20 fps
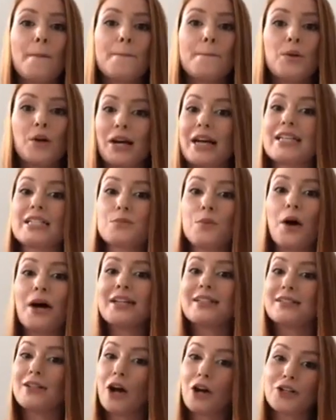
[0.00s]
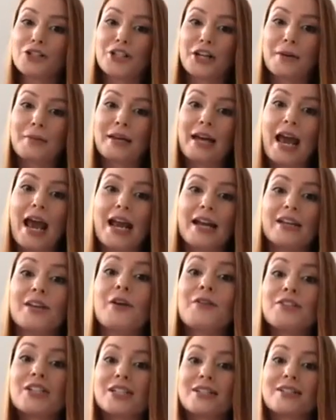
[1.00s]
But guess what? It's long-term gain. You
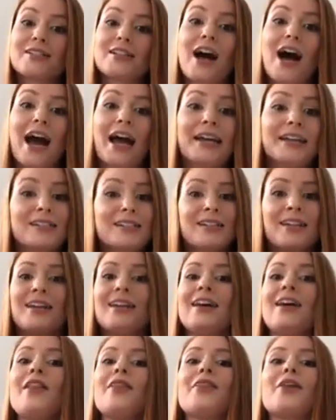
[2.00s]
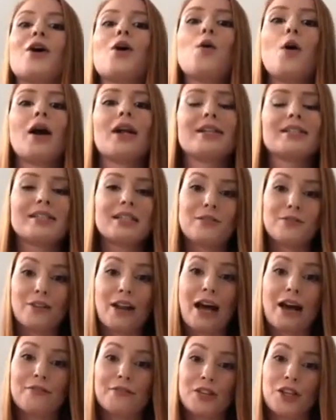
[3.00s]
have to decide the quality of
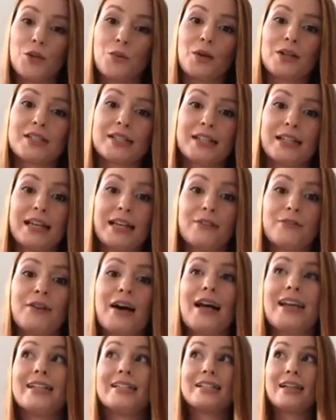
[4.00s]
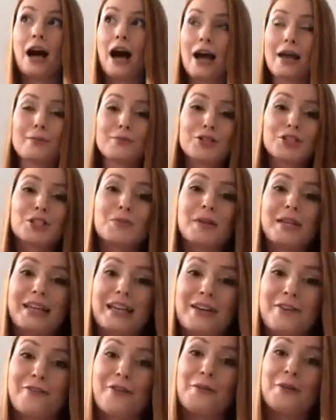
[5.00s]
life that you want to live. And I am just
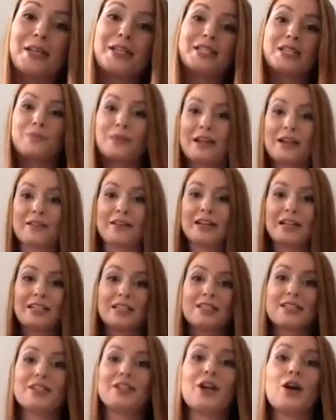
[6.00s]
speaking from experience,